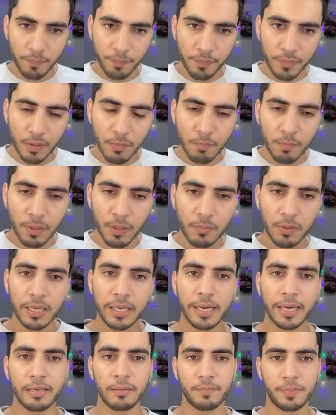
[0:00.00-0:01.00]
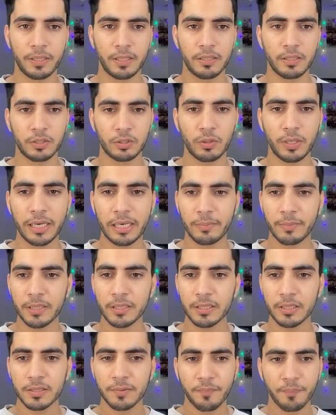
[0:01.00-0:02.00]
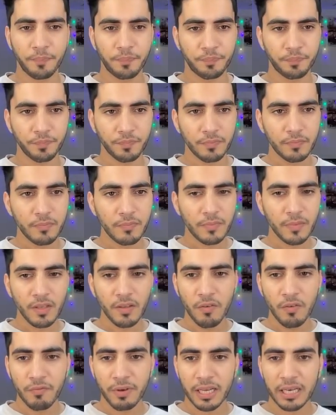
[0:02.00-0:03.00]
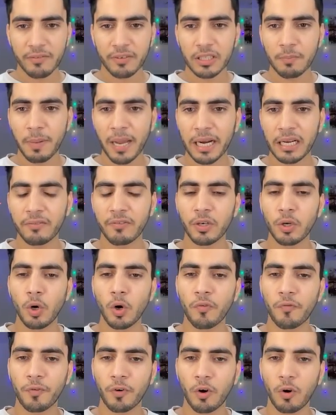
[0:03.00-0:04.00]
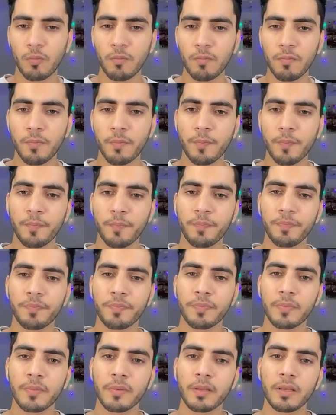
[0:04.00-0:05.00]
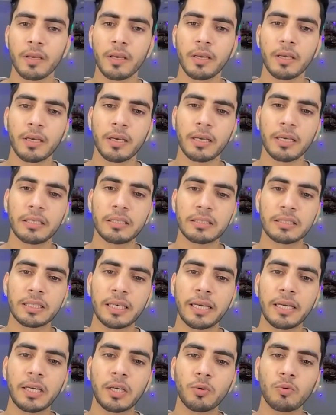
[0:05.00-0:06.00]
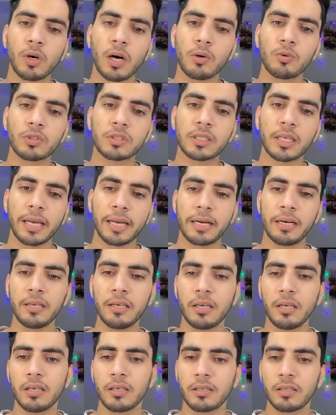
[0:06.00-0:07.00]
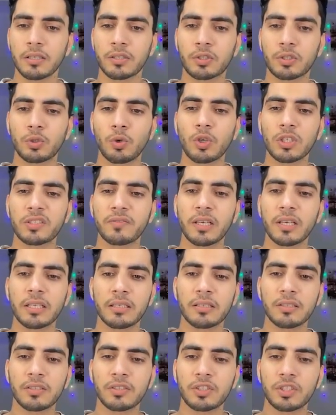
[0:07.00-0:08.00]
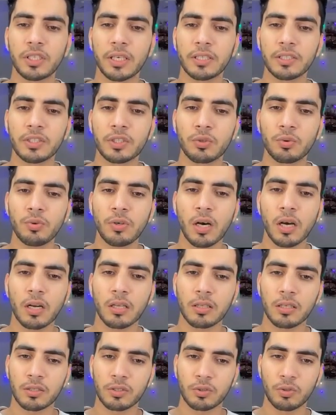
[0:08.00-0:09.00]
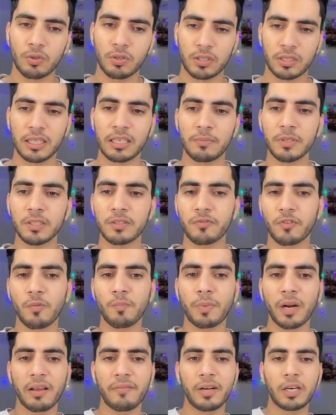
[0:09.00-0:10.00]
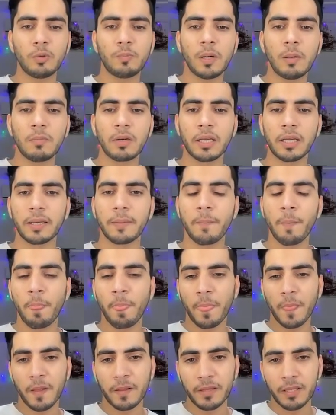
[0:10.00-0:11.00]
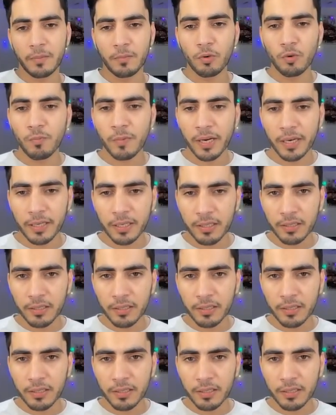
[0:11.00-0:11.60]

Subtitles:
public IP. So it means whenever the packet will go from inside to outside, the source will change to another source. It means from private to public. The moment